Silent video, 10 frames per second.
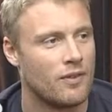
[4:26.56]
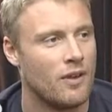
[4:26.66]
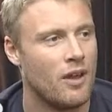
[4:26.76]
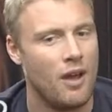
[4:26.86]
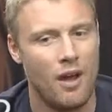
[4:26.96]

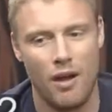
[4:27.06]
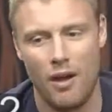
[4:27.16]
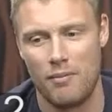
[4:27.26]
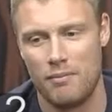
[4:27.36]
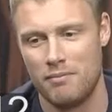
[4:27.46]

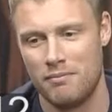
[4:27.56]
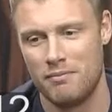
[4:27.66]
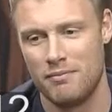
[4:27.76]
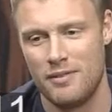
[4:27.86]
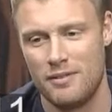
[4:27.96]

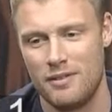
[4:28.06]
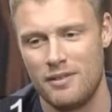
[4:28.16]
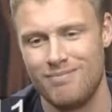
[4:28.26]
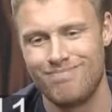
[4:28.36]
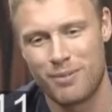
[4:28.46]

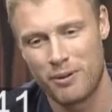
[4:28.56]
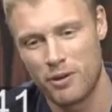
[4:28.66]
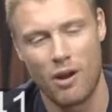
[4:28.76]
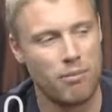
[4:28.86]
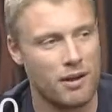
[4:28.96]
Probably
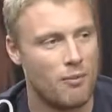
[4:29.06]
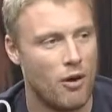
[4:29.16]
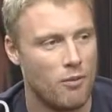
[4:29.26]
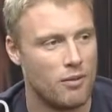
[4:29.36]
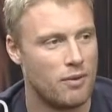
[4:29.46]
not a bigger
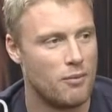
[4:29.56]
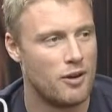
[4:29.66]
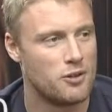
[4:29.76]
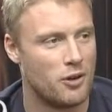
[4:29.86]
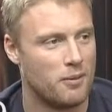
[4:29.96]
moment, but more
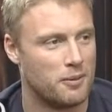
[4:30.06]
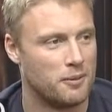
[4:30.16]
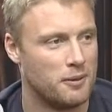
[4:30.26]
enjoyable.